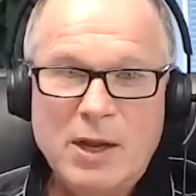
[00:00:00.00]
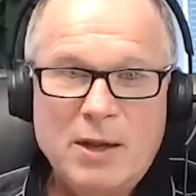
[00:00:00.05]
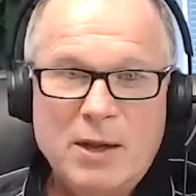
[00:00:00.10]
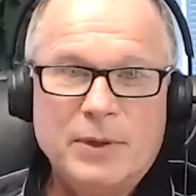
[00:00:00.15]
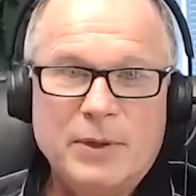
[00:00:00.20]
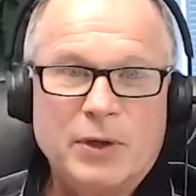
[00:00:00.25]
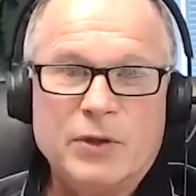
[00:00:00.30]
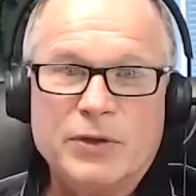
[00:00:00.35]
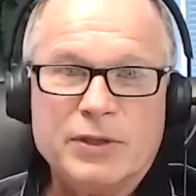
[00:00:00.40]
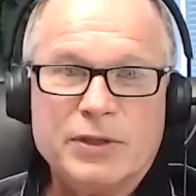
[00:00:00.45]

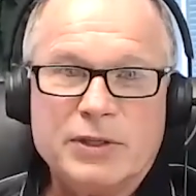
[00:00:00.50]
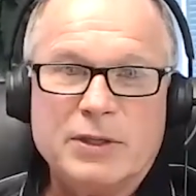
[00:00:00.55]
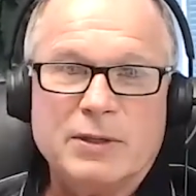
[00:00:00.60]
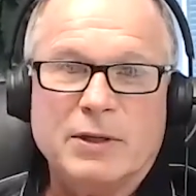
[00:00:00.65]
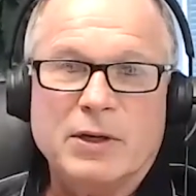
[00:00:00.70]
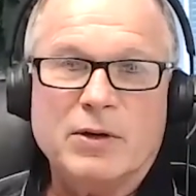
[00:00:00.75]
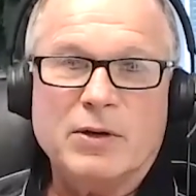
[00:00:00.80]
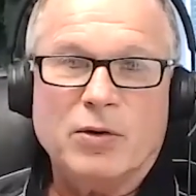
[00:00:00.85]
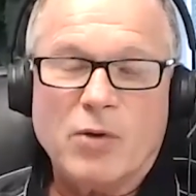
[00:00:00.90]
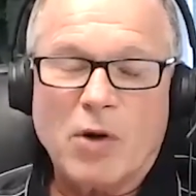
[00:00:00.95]
because the
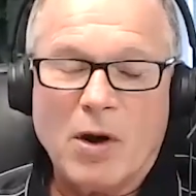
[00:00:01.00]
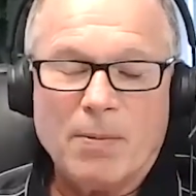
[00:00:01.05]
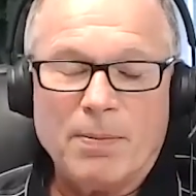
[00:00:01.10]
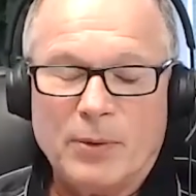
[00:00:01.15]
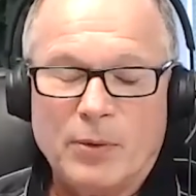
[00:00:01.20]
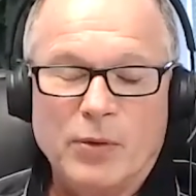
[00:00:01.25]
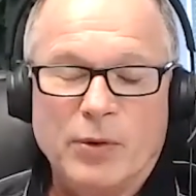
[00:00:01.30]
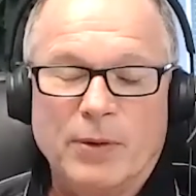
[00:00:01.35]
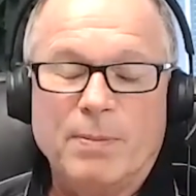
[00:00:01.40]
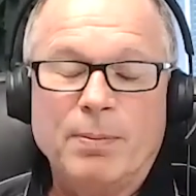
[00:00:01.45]
crop
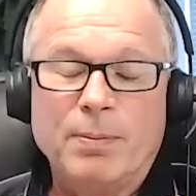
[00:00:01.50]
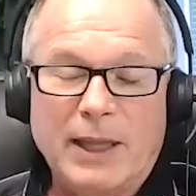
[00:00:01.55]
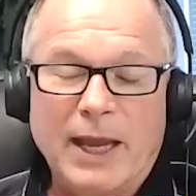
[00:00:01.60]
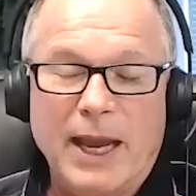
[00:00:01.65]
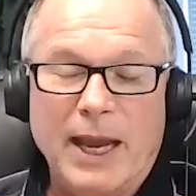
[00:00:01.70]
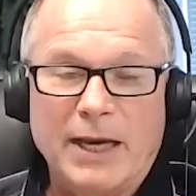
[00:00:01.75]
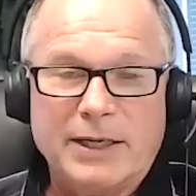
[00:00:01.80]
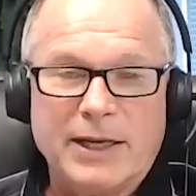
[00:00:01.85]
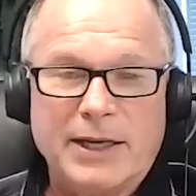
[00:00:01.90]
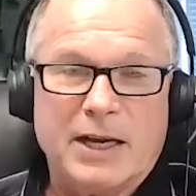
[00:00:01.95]
or the
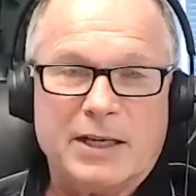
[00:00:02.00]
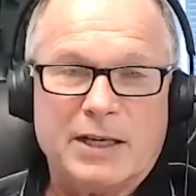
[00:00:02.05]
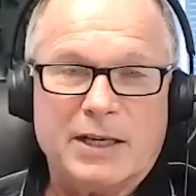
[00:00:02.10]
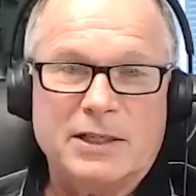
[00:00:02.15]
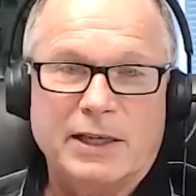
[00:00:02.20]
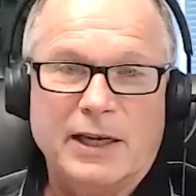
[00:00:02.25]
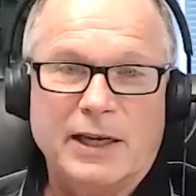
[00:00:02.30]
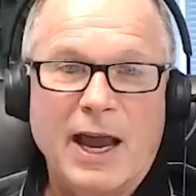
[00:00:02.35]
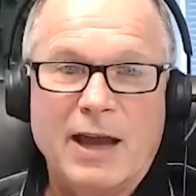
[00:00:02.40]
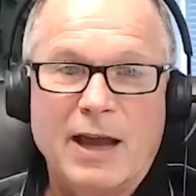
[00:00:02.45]
plant
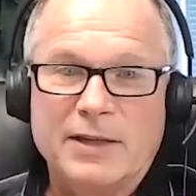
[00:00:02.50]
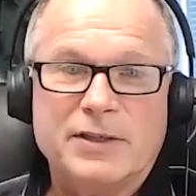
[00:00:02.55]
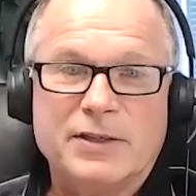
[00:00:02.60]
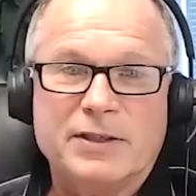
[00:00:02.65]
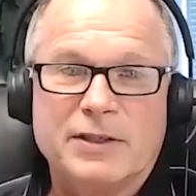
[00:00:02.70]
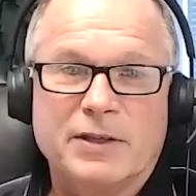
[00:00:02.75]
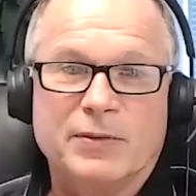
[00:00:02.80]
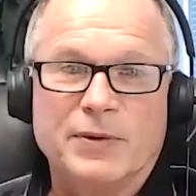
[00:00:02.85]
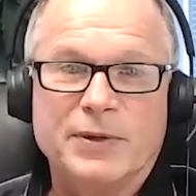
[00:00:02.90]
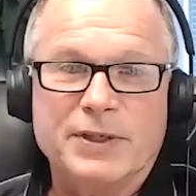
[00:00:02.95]
actually has
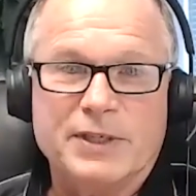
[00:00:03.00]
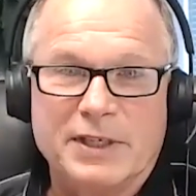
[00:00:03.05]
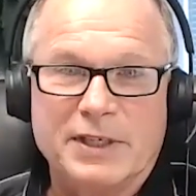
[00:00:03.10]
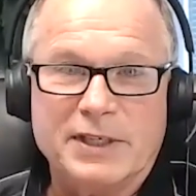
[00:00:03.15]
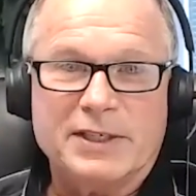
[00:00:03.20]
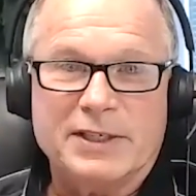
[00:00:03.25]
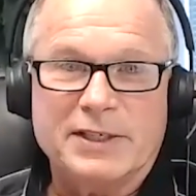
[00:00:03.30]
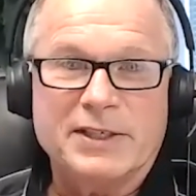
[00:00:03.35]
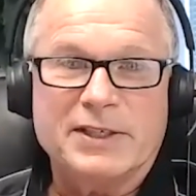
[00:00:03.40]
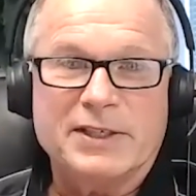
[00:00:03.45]
the
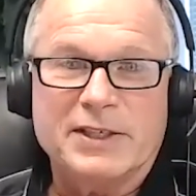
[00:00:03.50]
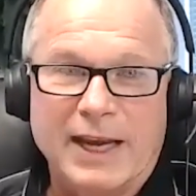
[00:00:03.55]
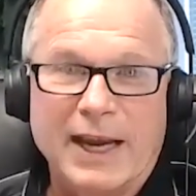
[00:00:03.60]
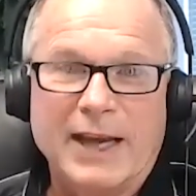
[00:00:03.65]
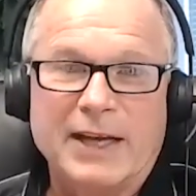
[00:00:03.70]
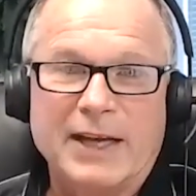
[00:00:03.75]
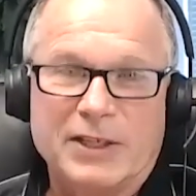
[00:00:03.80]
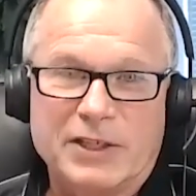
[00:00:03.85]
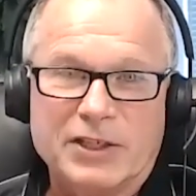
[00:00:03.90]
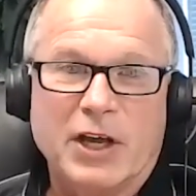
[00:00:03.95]
resistance
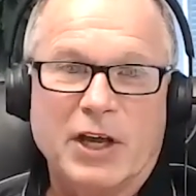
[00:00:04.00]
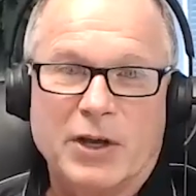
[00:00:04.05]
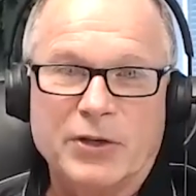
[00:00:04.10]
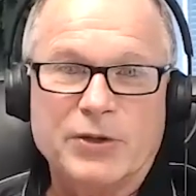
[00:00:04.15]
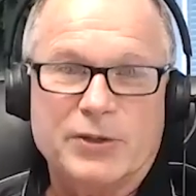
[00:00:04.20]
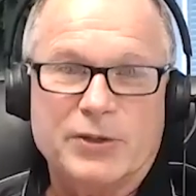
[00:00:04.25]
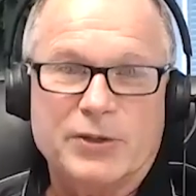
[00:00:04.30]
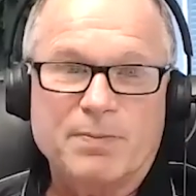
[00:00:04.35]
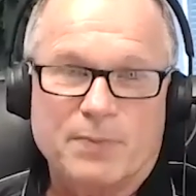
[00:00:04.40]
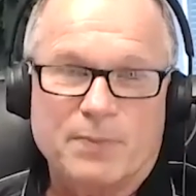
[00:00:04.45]
against
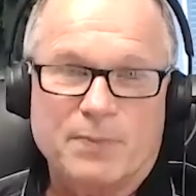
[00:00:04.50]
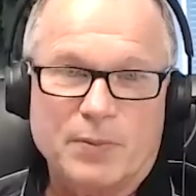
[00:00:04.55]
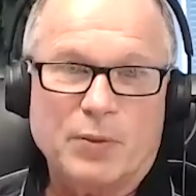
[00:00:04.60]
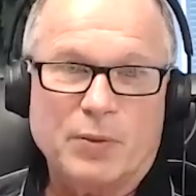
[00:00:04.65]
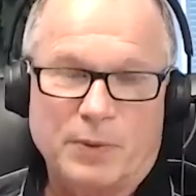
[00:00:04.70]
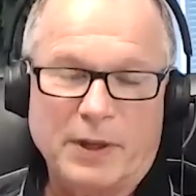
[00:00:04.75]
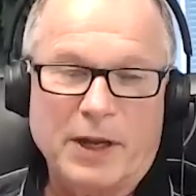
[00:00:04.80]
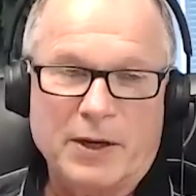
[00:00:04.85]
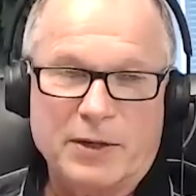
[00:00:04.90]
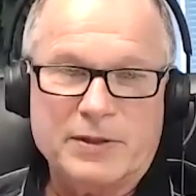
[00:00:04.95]
those
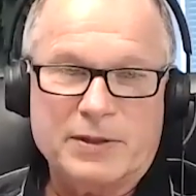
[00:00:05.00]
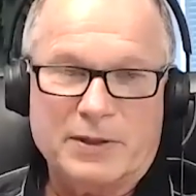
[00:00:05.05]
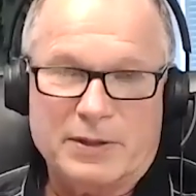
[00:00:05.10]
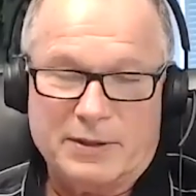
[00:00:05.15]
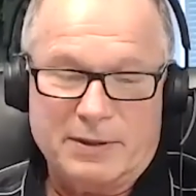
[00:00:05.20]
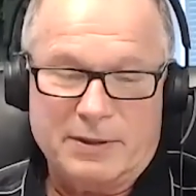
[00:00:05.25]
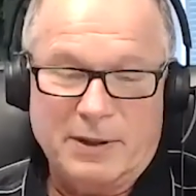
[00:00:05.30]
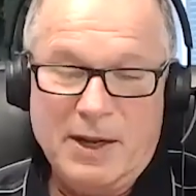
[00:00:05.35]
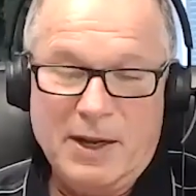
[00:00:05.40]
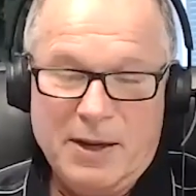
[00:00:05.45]

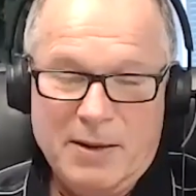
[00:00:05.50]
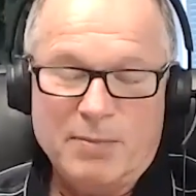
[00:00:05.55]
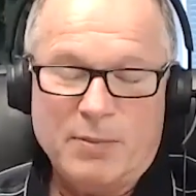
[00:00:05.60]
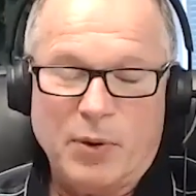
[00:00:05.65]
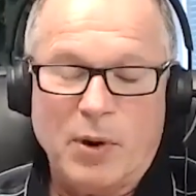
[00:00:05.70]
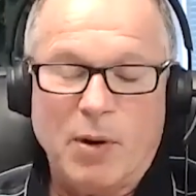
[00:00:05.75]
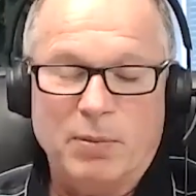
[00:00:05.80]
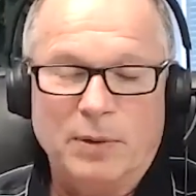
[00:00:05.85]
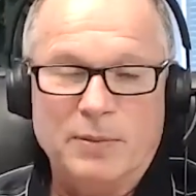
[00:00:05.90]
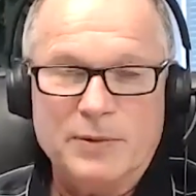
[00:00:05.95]

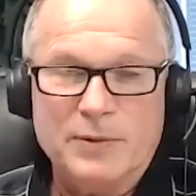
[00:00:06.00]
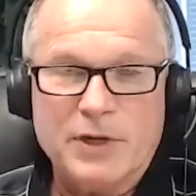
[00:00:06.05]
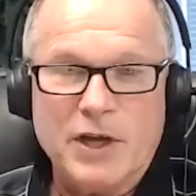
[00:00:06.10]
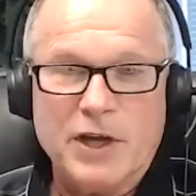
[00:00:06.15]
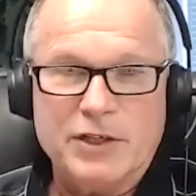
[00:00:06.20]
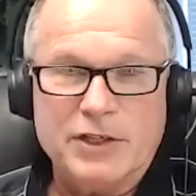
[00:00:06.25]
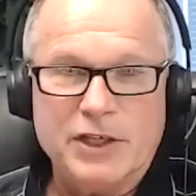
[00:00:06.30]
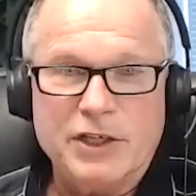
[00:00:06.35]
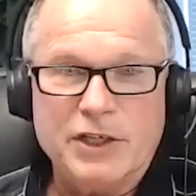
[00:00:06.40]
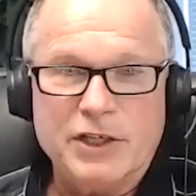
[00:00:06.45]
problems,
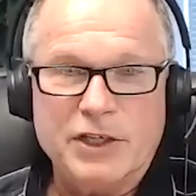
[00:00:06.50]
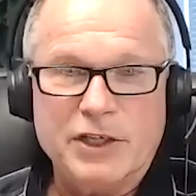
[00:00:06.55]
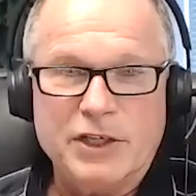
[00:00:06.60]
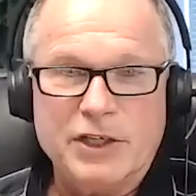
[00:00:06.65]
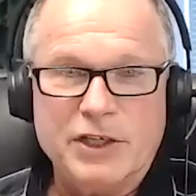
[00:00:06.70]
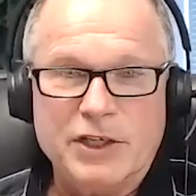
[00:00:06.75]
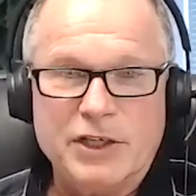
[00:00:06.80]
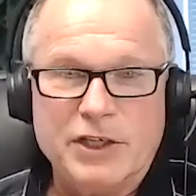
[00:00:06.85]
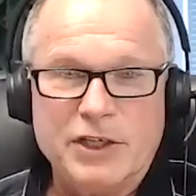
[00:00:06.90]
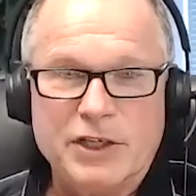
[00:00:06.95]
those issues.